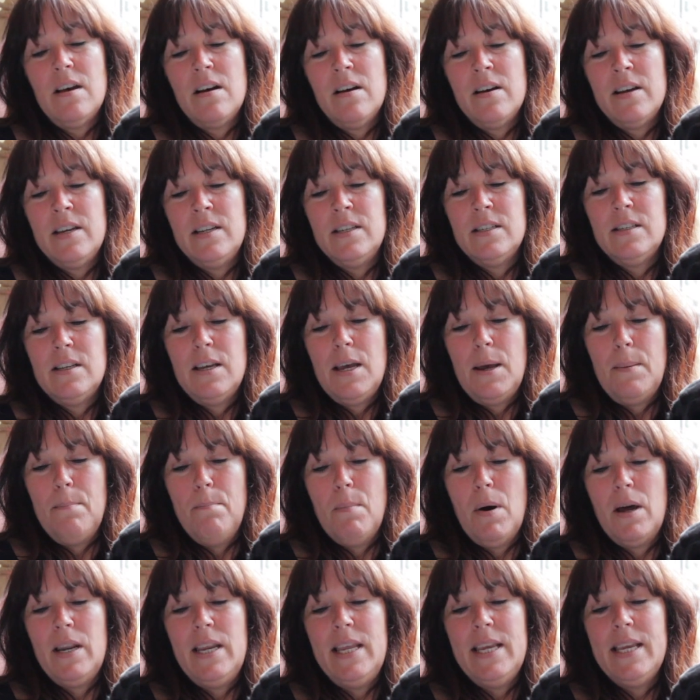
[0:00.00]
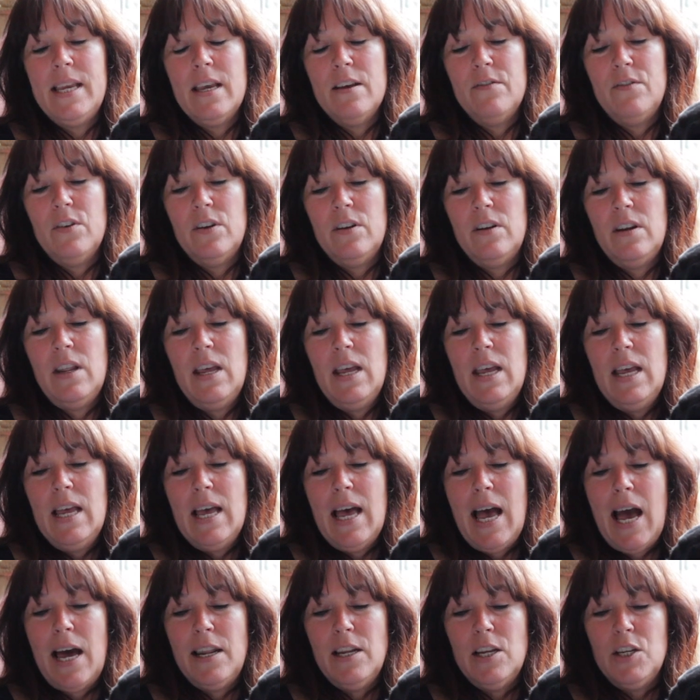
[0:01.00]
signed, money given,
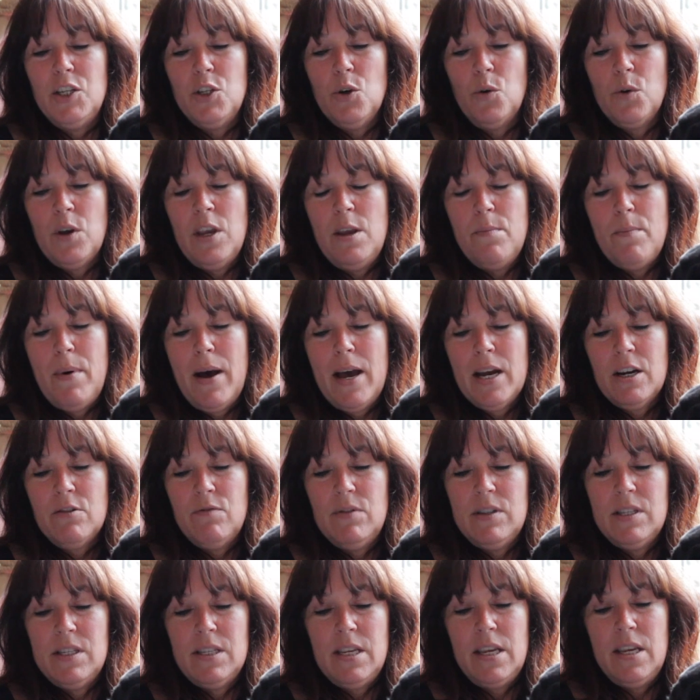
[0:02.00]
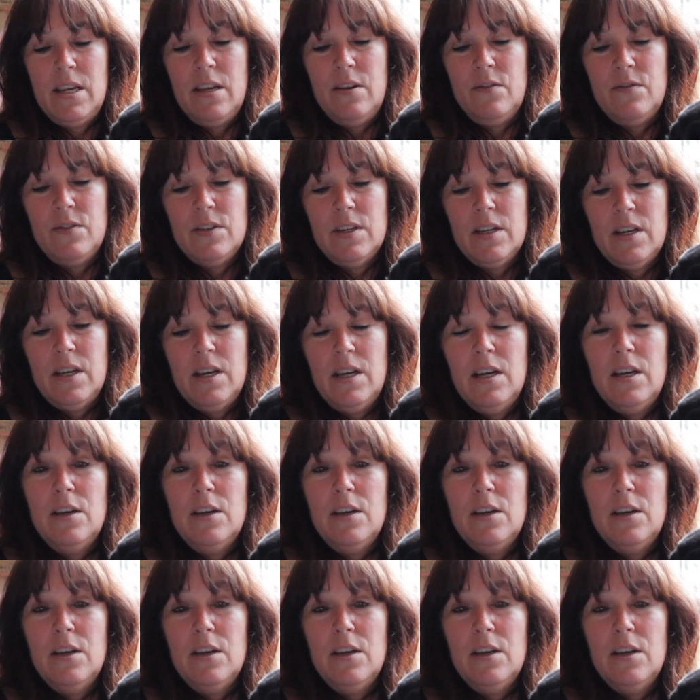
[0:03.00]
and a doggy bag received,